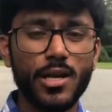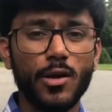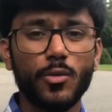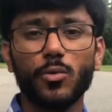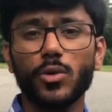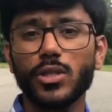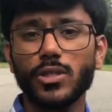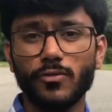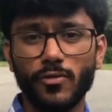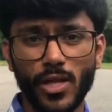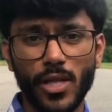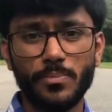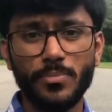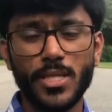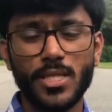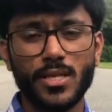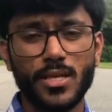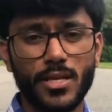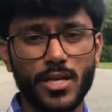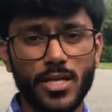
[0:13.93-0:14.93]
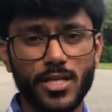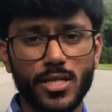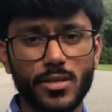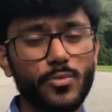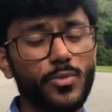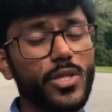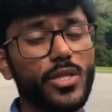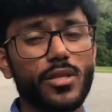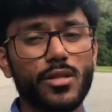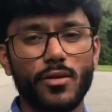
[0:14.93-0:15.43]
will develop this condition
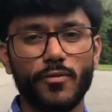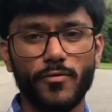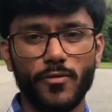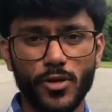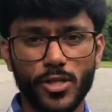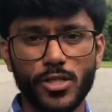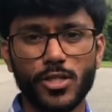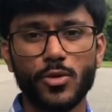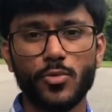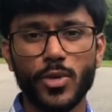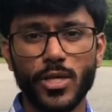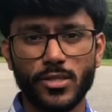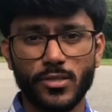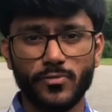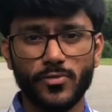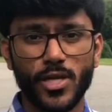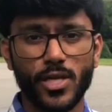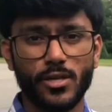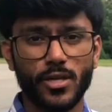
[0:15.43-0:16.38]
within the first 2 weeks of their